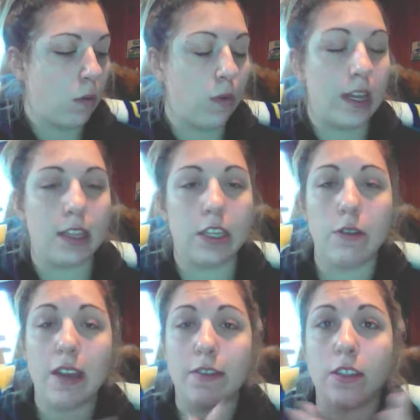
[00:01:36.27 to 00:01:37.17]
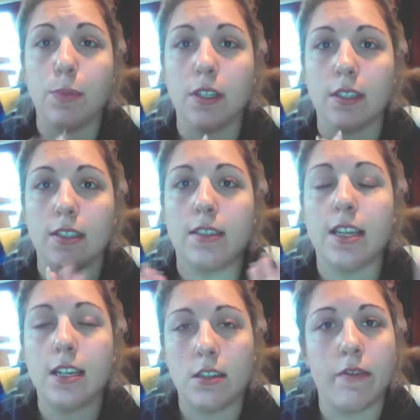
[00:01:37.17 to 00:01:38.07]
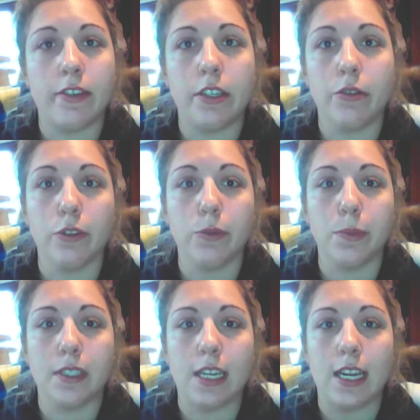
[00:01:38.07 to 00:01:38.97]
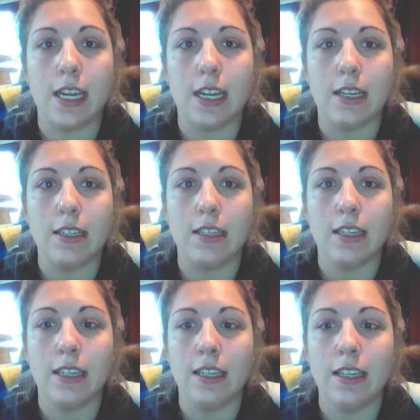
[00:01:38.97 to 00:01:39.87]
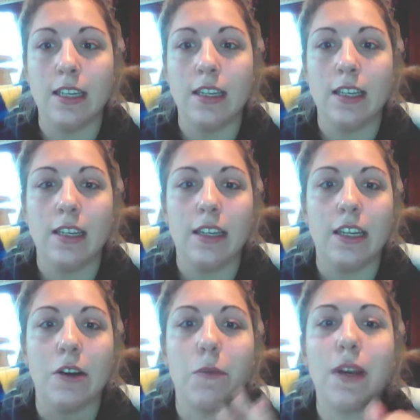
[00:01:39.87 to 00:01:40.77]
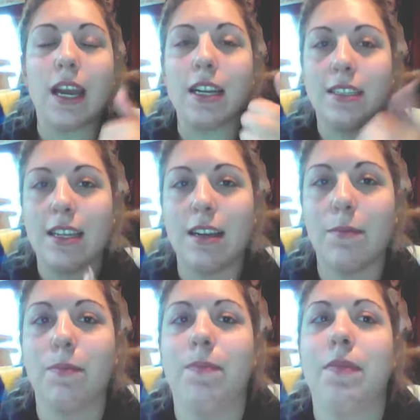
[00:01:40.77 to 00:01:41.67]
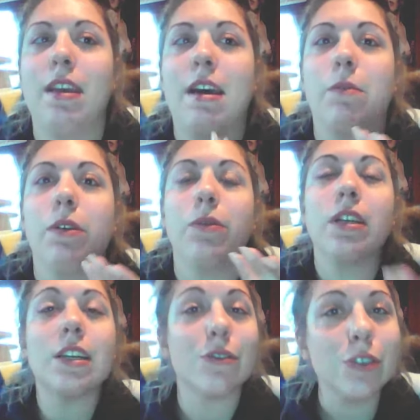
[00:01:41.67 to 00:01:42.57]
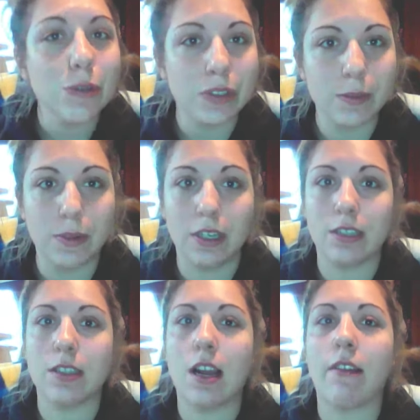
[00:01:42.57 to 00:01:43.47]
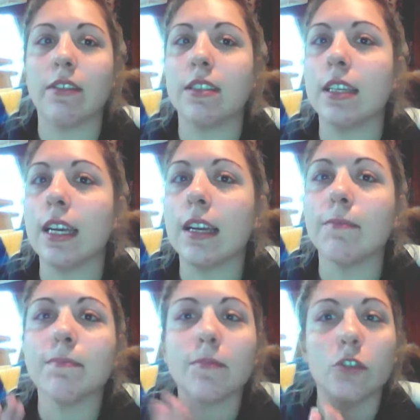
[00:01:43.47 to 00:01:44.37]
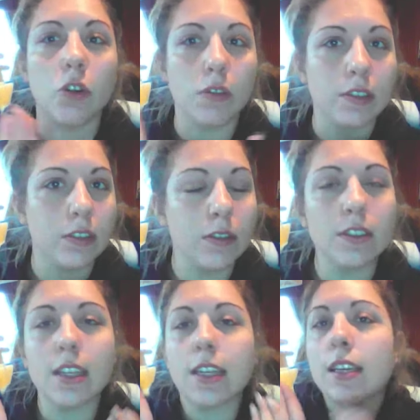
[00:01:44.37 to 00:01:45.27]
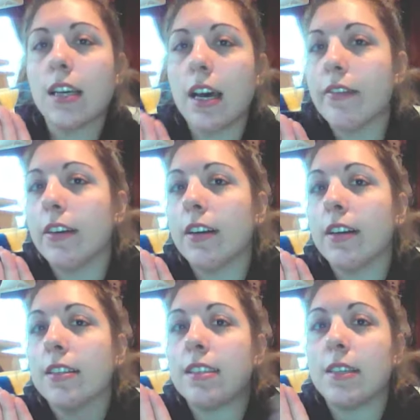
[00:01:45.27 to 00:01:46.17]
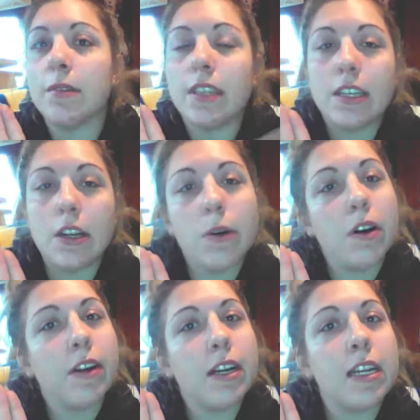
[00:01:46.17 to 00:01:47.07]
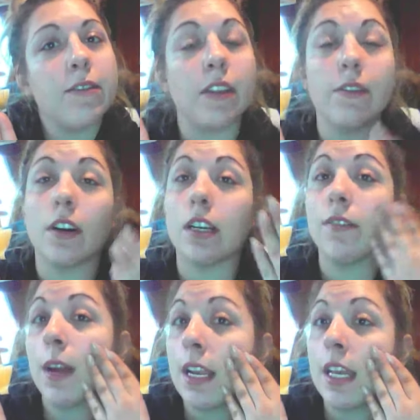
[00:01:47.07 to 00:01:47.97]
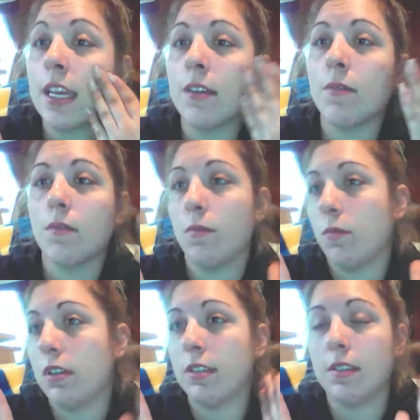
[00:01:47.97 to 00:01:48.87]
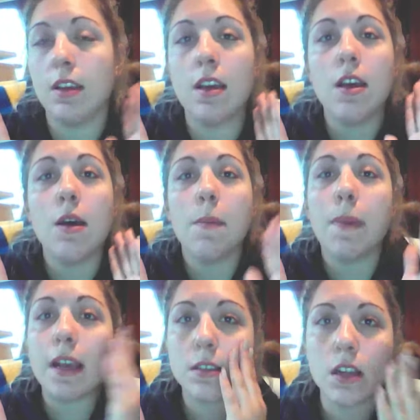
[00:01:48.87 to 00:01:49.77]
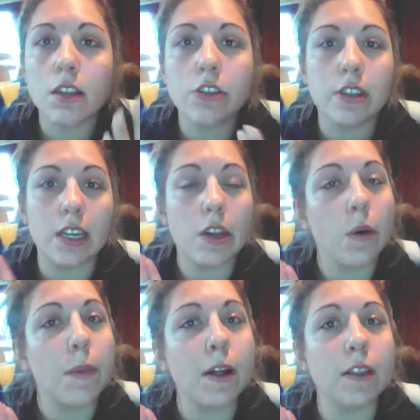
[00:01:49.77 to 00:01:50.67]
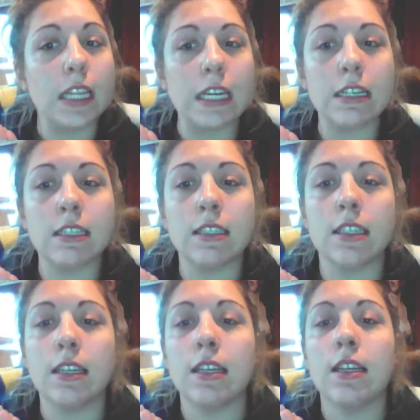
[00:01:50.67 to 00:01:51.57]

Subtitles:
with, you gave us books and set us off into groups, and we kind of set up how we would introduce the books. Obviously, show the students like the cover and see what they know already, if they've already read it, what is past knowledge that they know about this.